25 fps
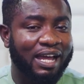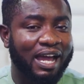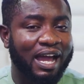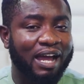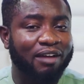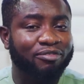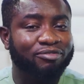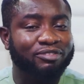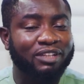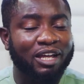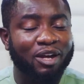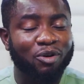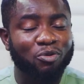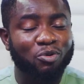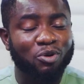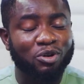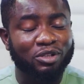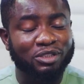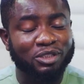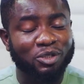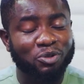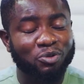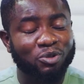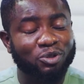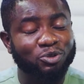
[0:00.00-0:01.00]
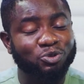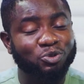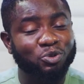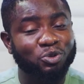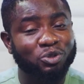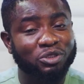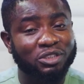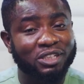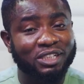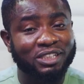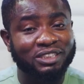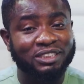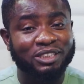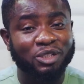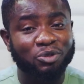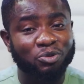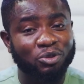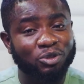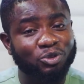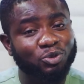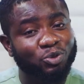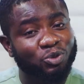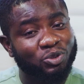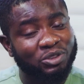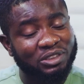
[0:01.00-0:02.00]
after work they want to rest, they
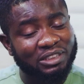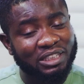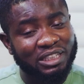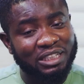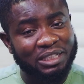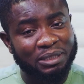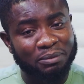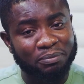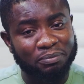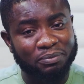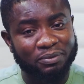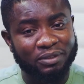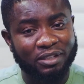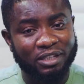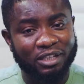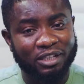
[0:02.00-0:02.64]
want to sleep,